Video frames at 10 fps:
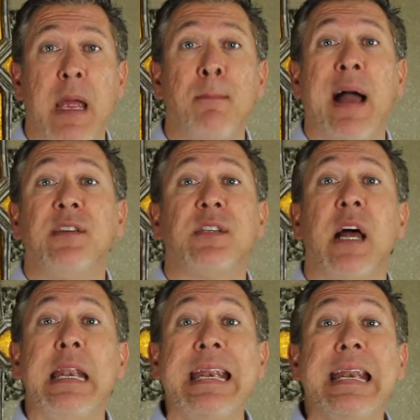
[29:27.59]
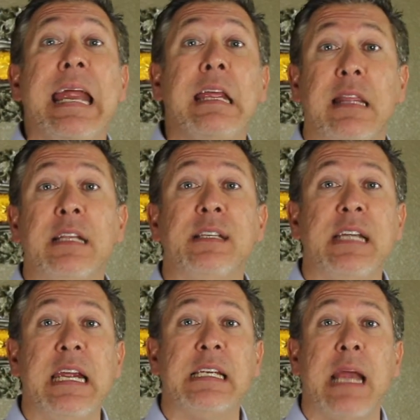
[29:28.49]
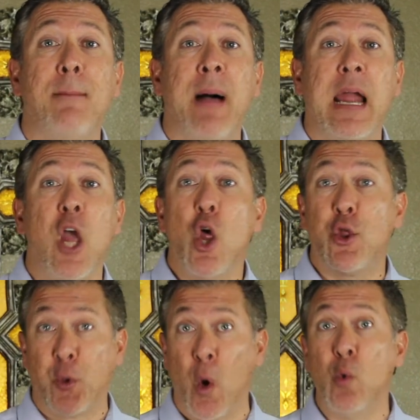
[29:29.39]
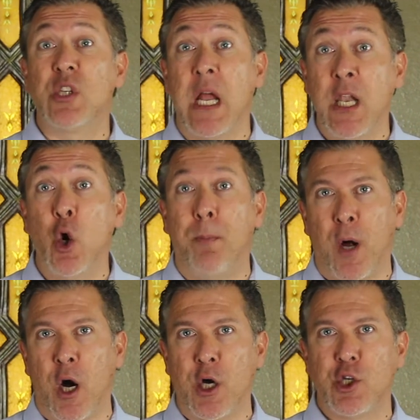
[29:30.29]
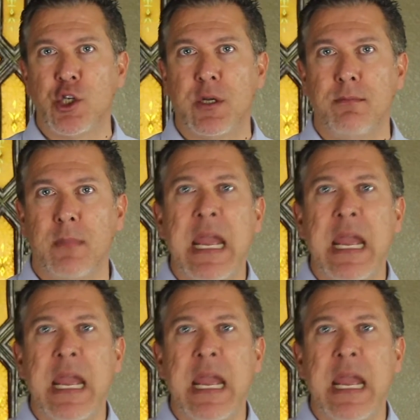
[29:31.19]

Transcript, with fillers: and my son Nathan sees that my throat's a little parched,